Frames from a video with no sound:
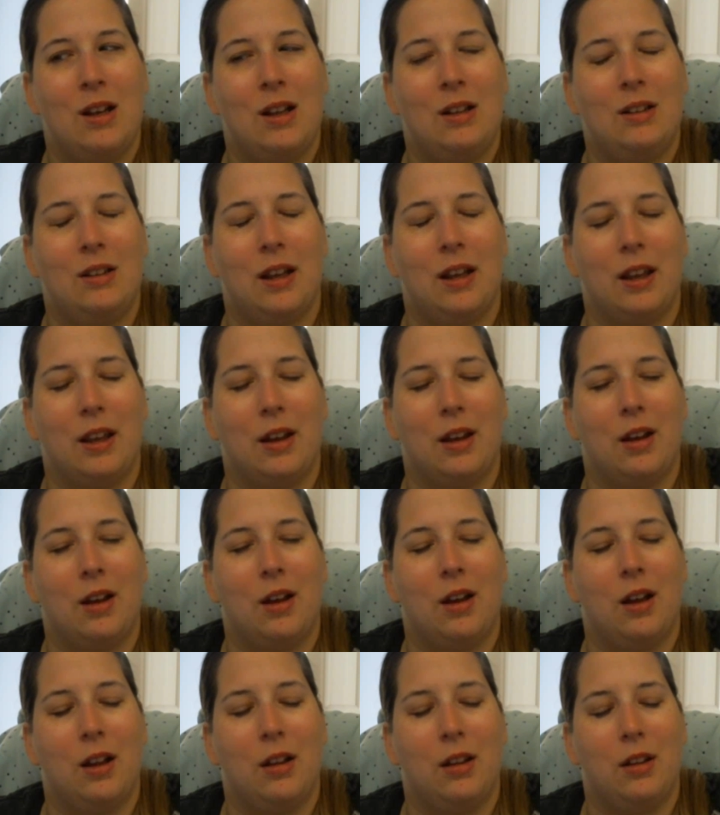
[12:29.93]
like
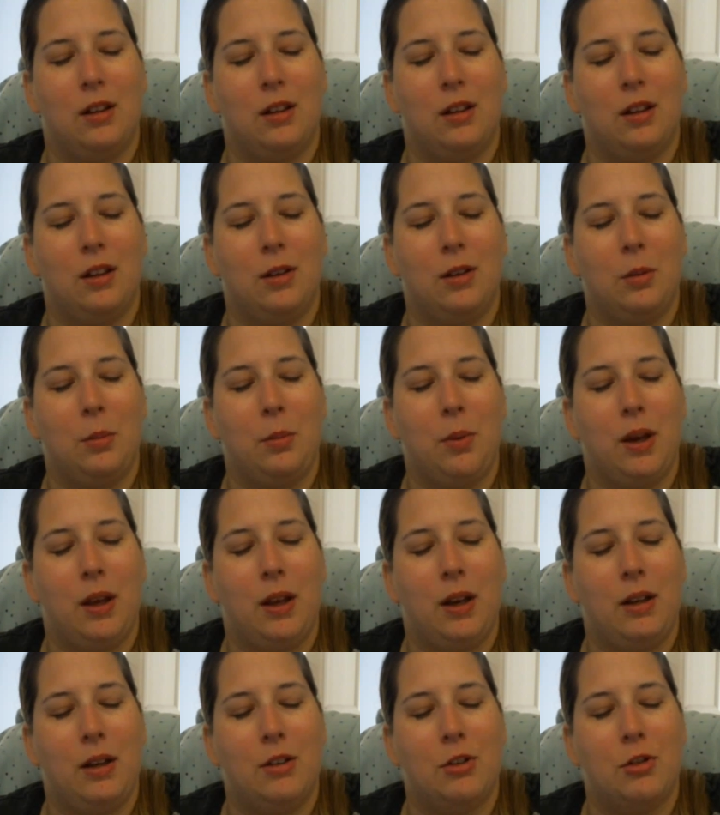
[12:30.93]
a little
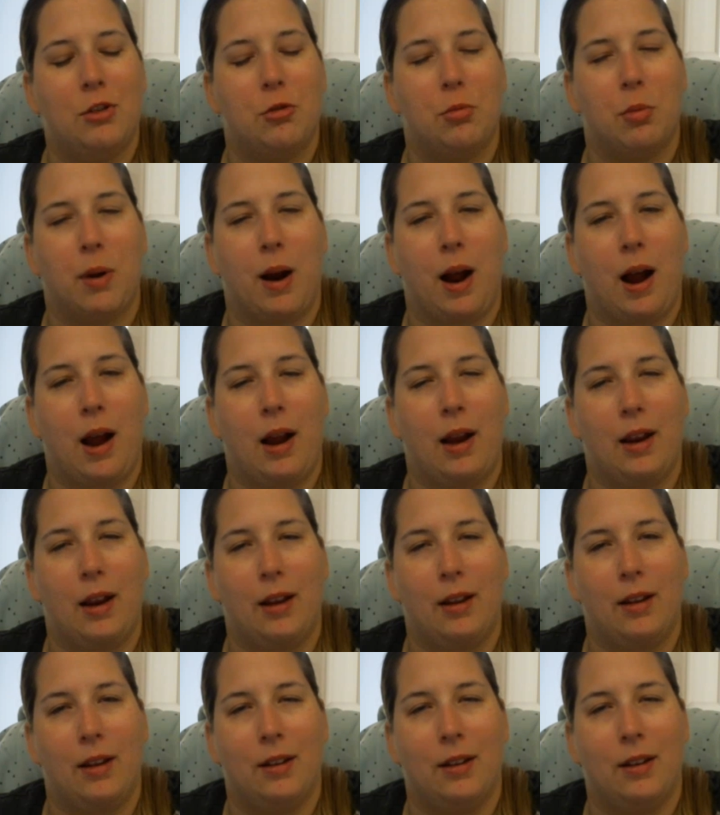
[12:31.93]
bit dry,